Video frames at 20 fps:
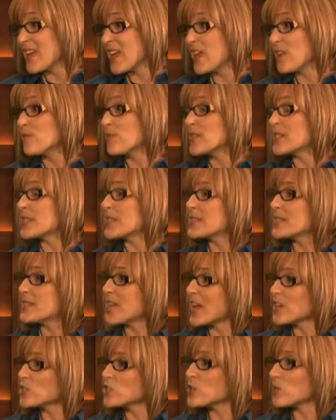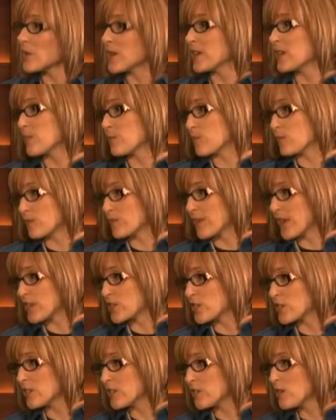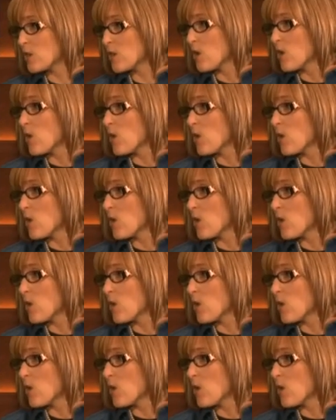If it's a saturated profession,